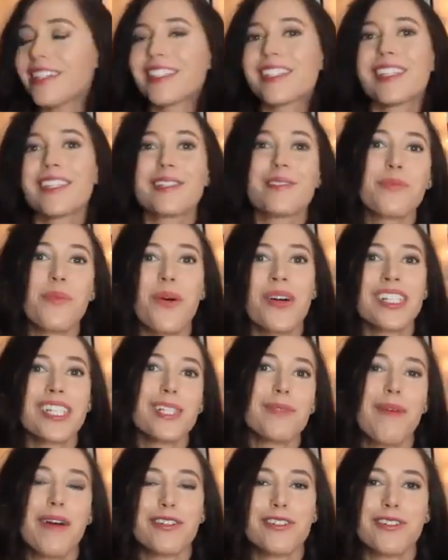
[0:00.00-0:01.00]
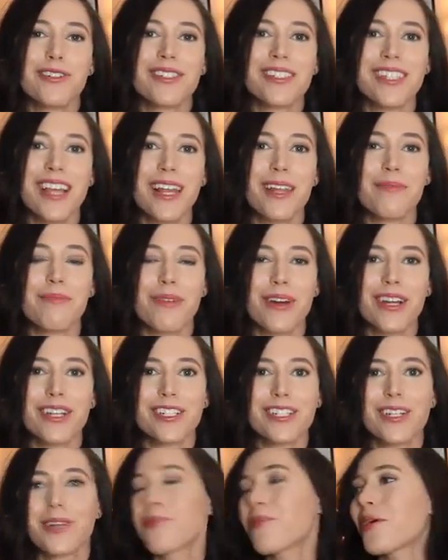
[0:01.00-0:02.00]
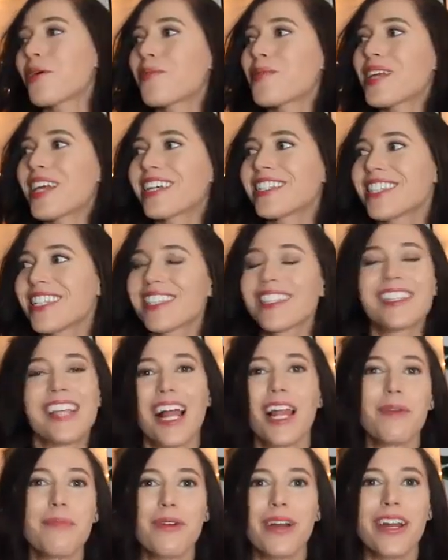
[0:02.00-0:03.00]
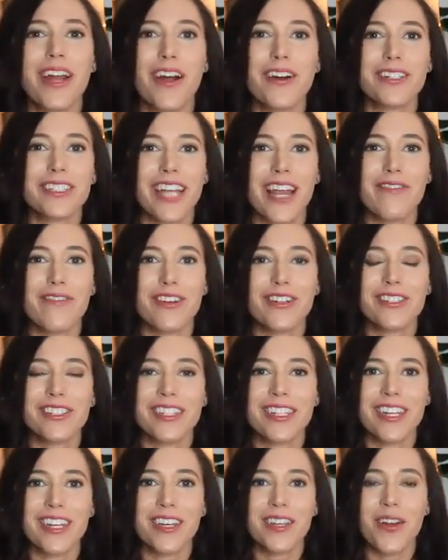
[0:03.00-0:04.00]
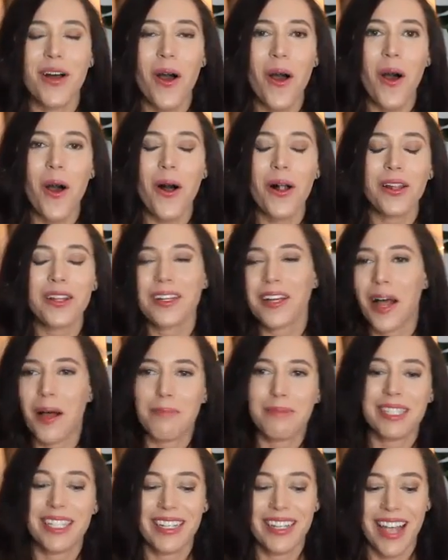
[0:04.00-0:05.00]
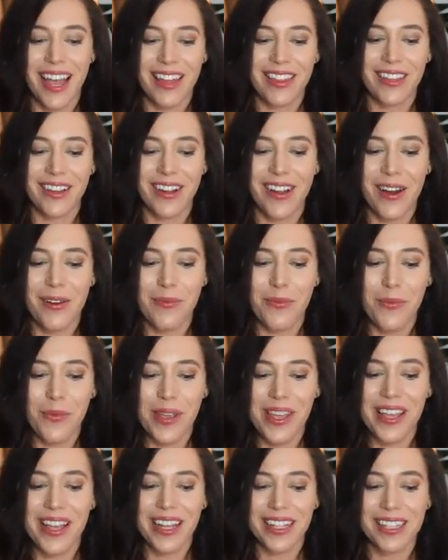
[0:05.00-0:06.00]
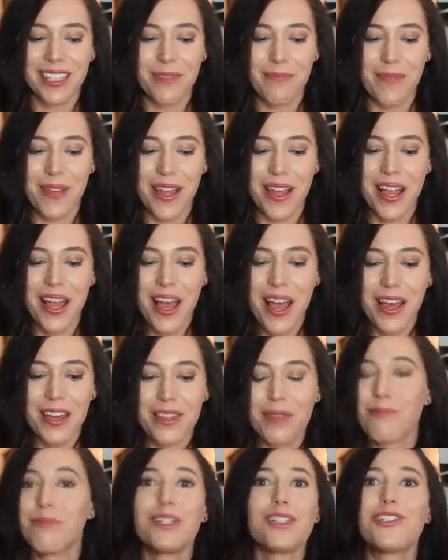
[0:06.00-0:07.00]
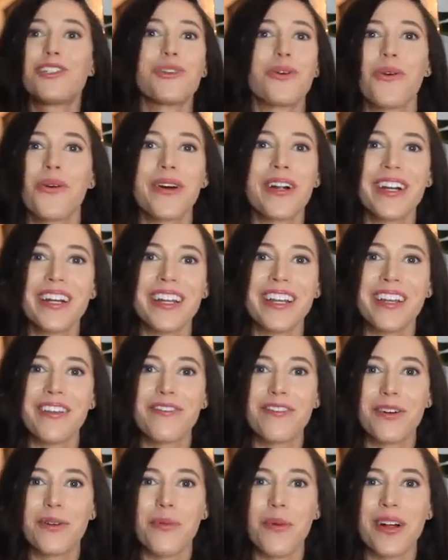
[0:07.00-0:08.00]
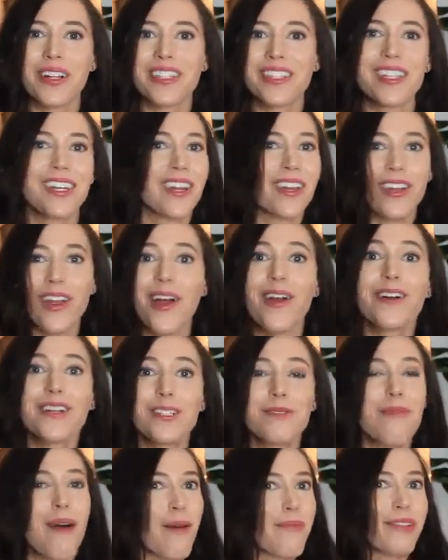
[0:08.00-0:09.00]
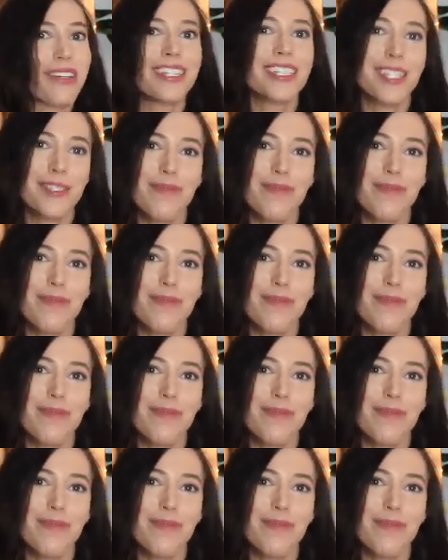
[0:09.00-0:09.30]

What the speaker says: It's this one special celebration where we get to celebrate our diversity and all come together, and we get to be the majority for once in a large public